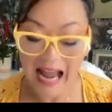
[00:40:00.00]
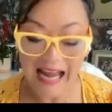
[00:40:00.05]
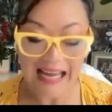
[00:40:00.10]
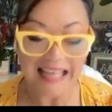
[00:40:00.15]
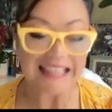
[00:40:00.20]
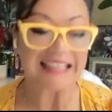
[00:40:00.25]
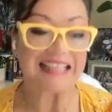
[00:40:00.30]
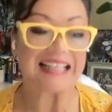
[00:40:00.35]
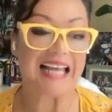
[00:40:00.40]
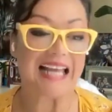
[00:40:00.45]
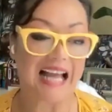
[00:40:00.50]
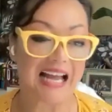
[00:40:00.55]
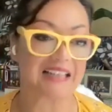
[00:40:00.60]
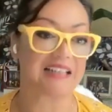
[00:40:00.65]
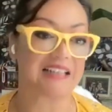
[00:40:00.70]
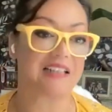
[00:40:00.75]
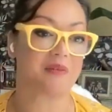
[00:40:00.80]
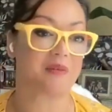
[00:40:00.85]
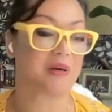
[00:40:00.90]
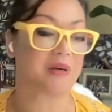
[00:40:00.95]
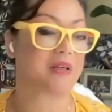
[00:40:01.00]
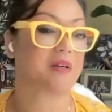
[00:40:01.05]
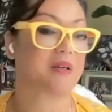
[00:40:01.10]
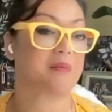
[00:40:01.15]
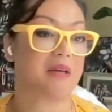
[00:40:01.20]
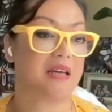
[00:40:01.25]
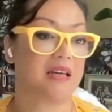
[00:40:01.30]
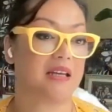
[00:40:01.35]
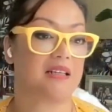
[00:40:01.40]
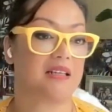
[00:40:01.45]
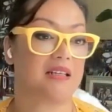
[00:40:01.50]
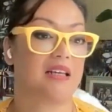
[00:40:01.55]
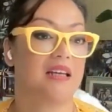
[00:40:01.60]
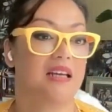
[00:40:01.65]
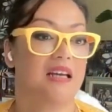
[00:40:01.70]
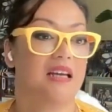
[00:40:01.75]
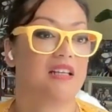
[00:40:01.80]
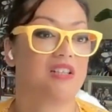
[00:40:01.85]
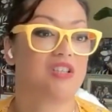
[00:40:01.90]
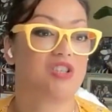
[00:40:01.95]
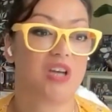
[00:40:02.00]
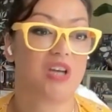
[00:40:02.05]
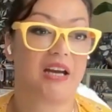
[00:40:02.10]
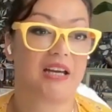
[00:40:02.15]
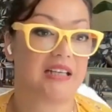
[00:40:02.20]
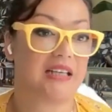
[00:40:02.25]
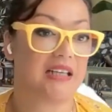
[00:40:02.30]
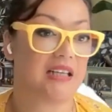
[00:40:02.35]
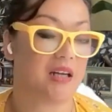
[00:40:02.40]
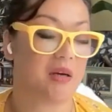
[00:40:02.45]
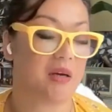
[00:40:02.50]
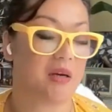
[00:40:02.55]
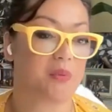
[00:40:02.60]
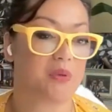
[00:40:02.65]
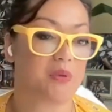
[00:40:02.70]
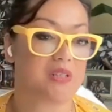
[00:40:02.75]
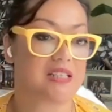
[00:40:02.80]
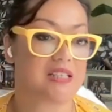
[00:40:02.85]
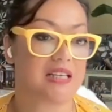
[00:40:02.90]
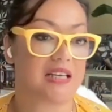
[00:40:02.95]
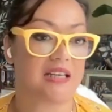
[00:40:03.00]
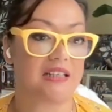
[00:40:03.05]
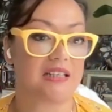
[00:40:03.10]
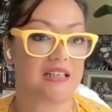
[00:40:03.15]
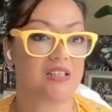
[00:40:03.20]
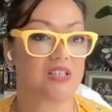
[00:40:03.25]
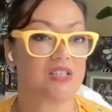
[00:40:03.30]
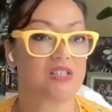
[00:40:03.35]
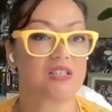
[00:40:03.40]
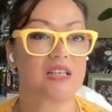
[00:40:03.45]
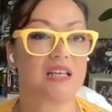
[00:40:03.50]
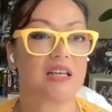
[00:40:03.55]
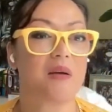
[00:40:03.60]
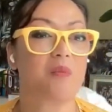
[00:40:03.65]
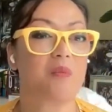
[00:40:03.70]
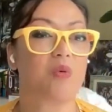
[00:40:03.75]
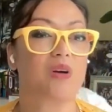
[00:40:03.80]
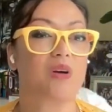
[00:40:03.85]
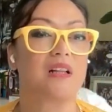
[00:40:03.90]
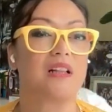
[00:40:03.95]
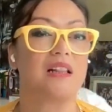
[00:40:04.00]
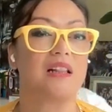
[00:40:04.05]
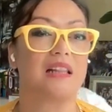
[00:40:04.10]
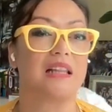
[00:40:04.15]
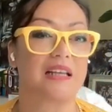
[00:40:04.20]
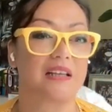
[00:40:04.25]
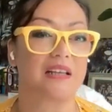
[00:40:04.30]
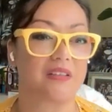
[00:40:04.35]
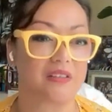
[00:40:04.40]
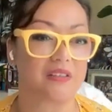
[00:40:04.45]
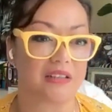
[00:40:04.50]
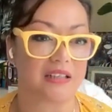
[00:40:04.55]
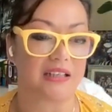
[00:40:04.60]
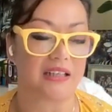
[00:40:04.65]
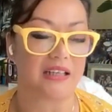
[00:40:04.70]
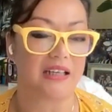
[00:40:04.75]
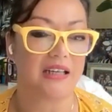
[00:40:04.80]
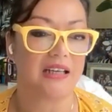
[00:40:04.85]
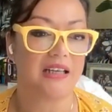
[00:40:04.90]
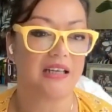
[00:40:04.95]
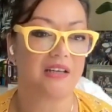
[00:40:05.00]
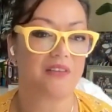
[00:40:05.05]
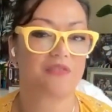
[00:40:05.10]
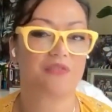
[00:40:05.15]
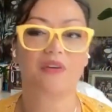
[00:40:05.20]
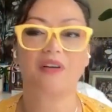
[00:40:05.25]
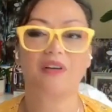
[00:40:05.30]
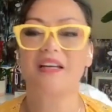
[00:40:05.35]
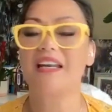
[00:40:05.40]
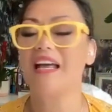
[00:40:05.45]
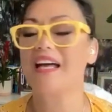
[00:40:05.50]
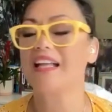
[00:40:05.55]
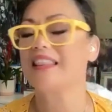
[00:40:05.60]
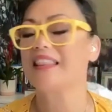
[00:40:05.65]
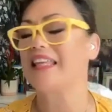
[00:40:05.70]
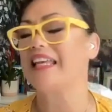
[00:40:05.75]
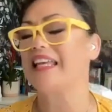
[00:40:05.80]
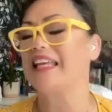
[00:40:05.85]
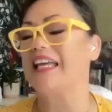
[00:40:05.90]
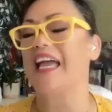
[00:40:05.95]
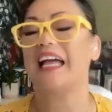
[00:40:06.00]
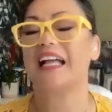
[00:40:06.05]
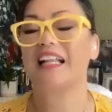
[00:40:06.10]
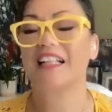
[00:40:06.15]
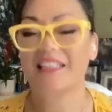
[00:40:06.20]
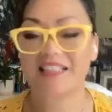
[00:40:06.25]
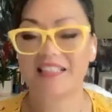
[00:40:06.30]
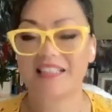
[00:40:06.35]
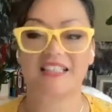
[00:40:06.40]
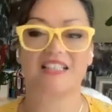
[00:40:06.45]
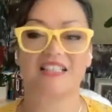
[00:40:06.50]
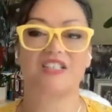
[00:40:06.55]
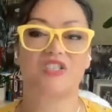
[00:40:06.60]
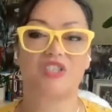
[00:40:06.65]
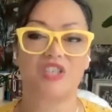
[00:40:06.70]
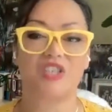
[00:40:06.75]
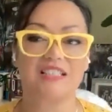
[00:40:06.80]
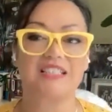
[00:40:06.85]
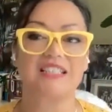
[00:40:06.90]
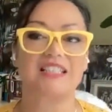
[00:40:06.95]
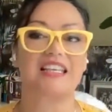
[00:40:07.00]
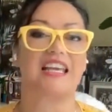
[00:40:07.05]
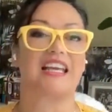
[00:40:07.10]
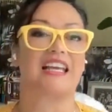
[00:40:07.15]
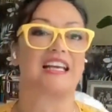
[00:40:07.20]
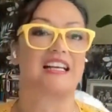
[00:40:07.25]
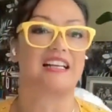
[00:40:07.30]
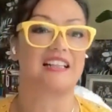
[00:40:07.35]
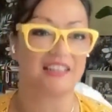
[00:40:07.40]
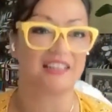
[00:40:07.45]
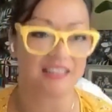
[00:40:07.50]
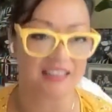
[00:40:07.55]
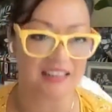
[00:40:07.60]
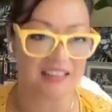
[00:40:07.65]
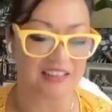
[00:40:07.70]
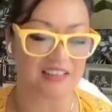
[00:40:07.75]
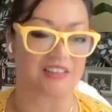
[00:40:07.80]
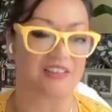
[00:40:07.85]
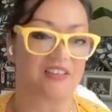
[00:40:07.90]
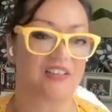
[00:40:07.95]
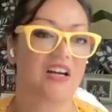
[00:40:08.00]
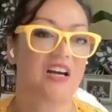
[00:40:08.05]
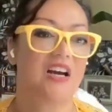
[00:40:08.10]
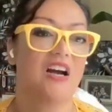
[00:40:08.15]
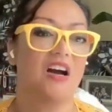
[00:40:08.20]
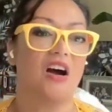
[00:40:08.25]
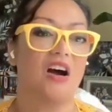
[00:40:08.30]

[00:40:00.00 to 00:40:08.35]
highly recommend chatting it up with Sandy just to get more clarity. If for nothing else than just get clear